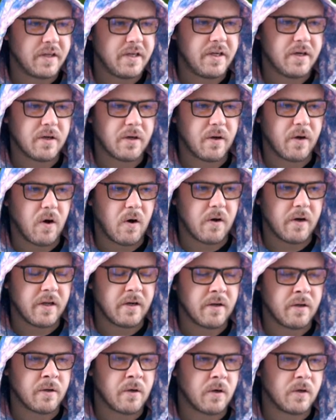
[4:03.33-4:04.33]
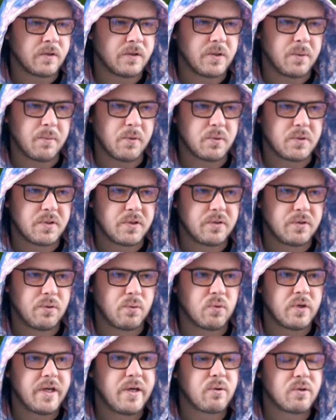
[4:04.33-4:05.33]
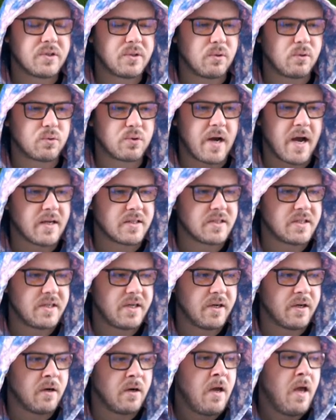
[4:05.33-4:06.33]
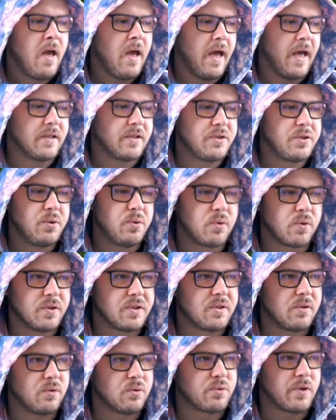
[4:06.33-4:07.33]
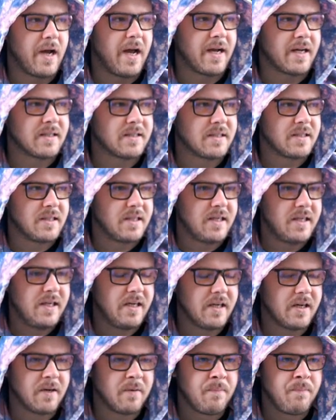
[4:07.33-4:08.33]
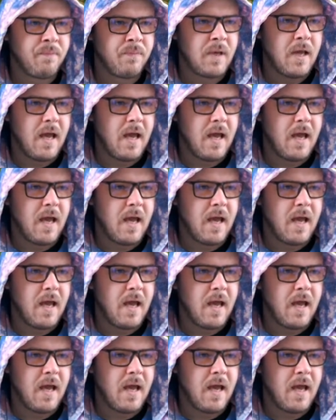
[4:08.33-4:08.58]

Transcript: here, Guardian Artemis, three Crystal Dragons here and two Crystal Dragons here.